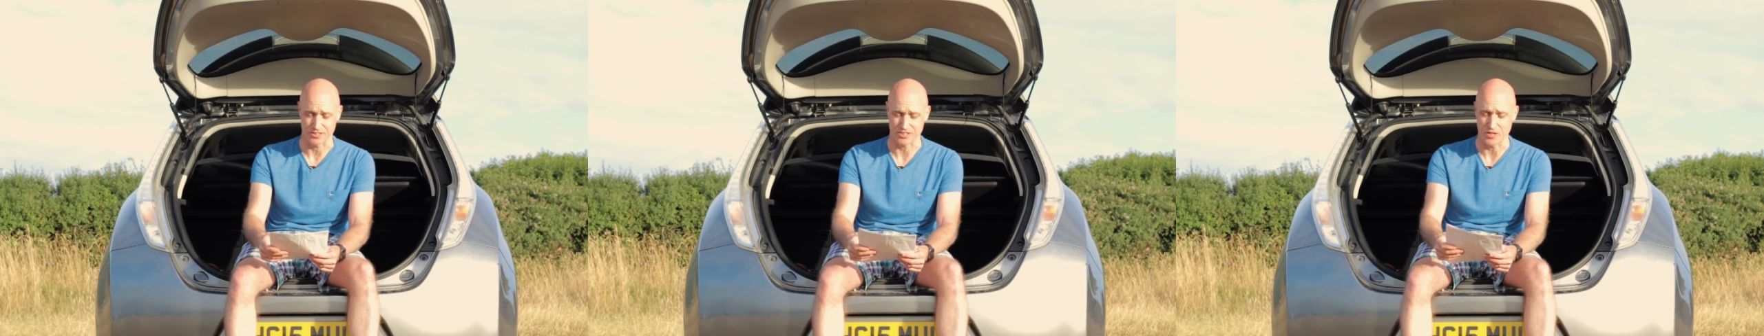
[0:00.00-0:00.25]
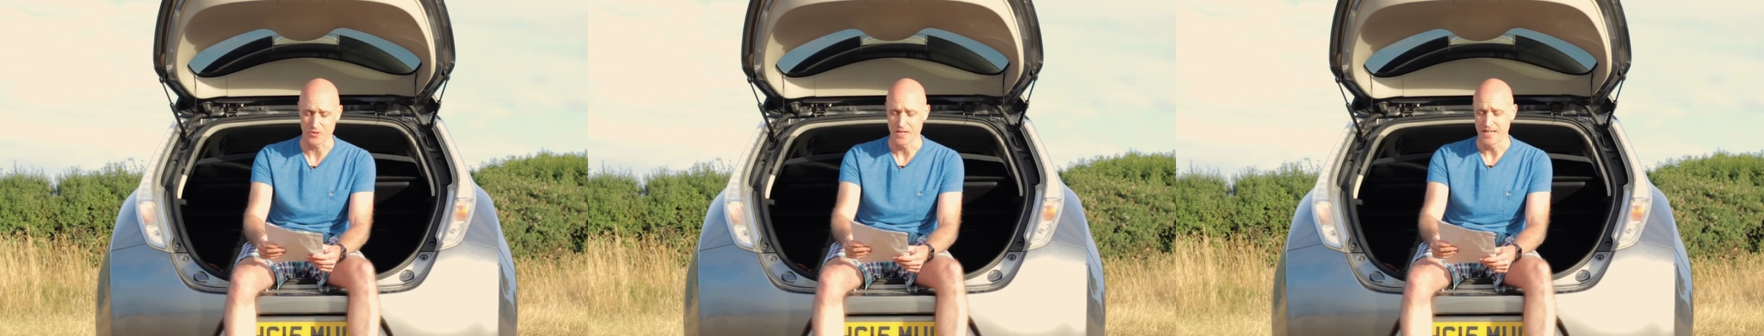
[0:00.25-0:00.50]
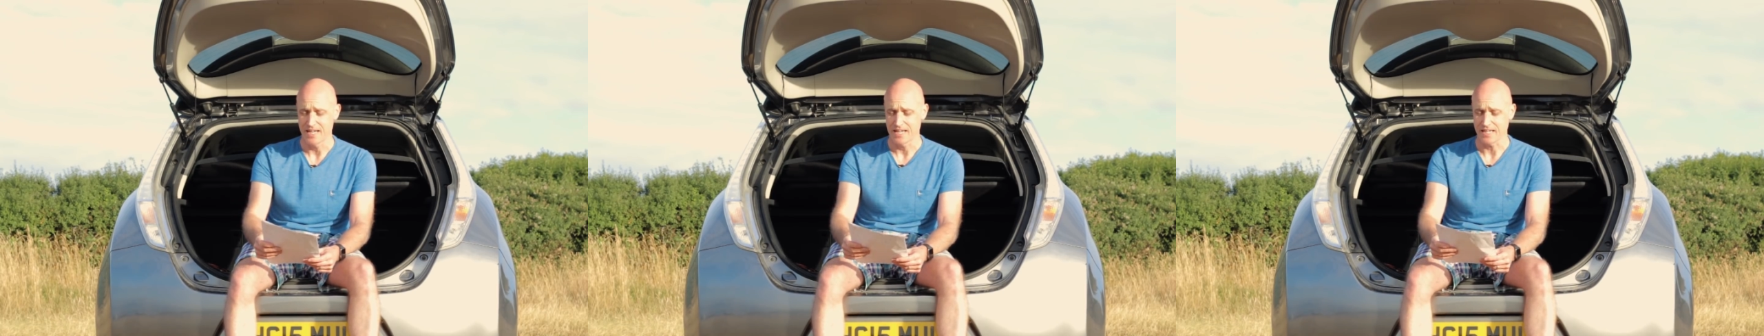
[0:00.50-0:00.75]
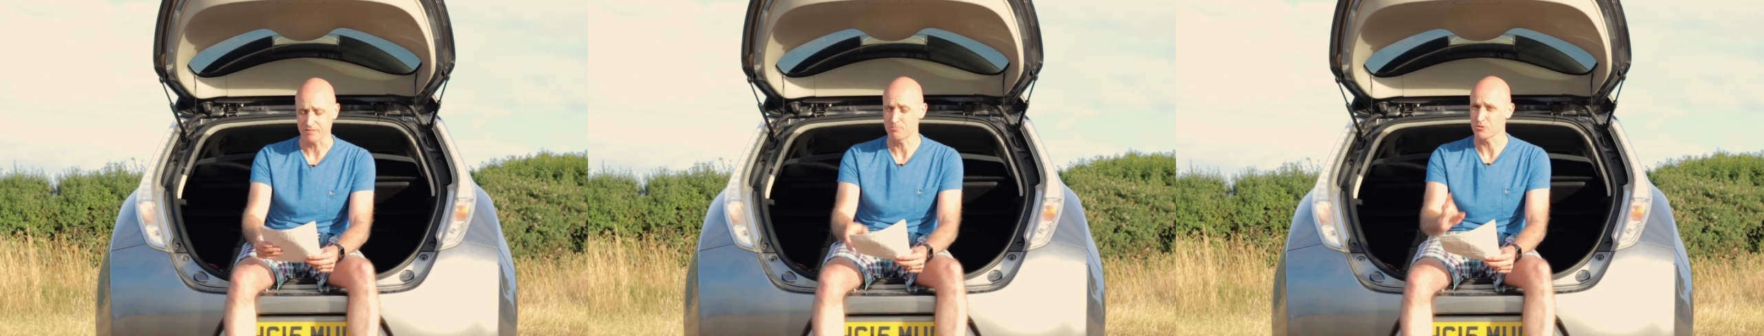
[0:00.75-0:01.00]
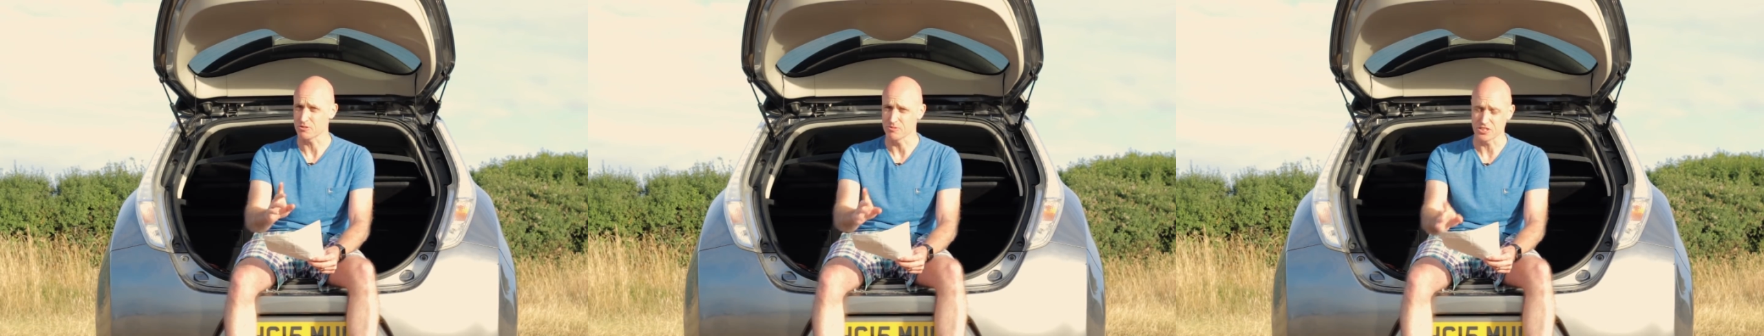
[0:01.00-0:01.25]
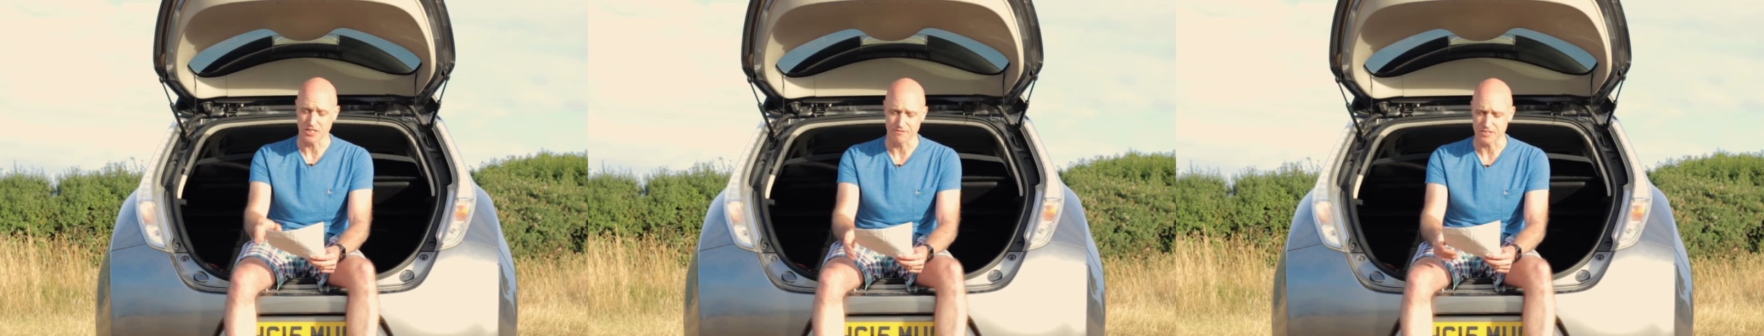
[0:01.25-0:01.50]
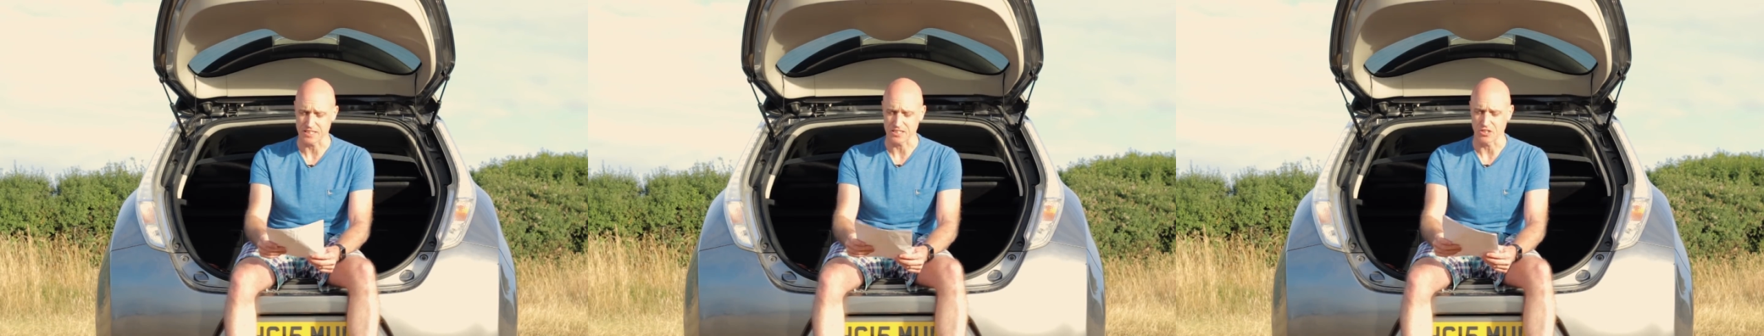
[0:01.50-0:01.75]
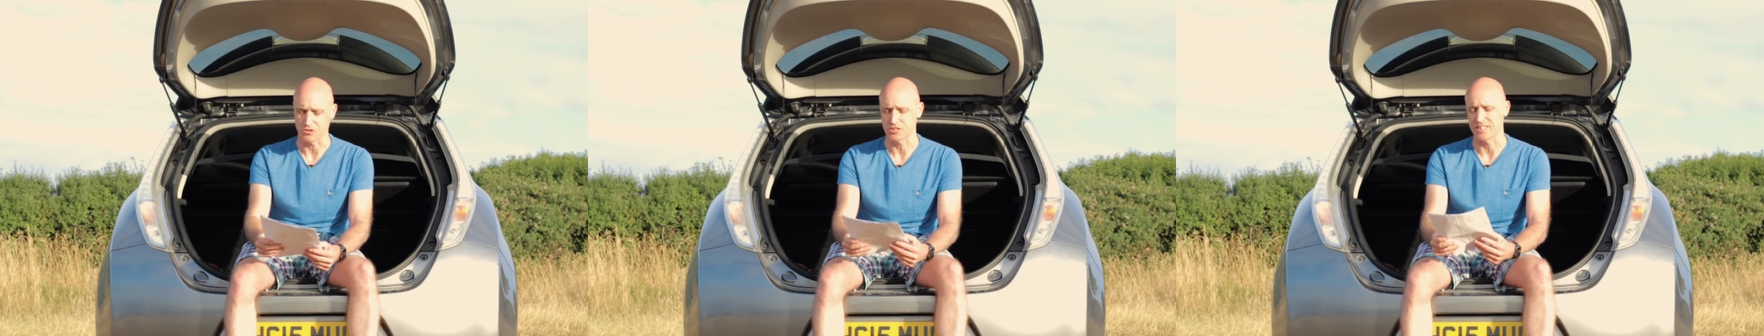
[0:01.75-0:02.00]
So let's put some servicing
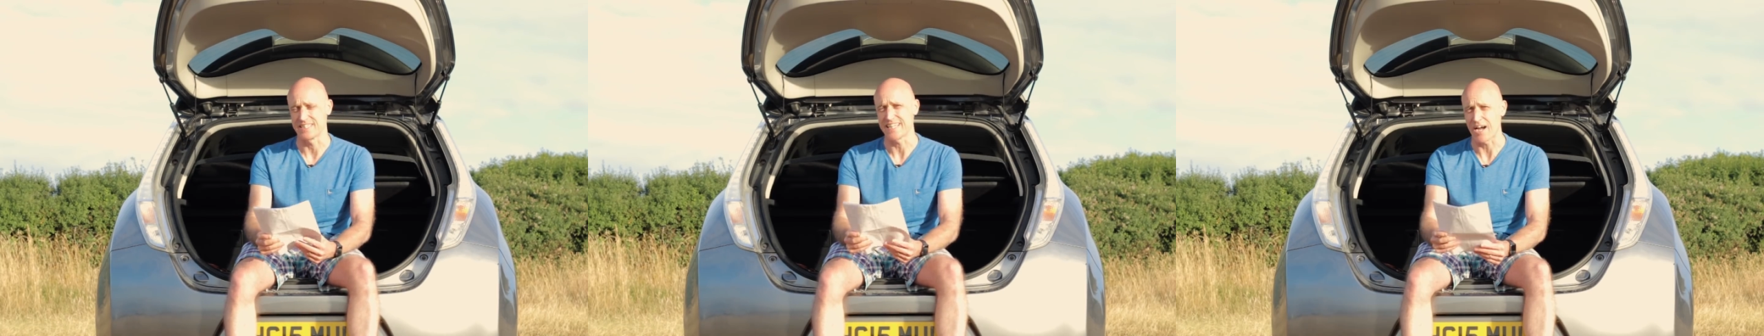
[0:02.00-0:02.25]
costs in.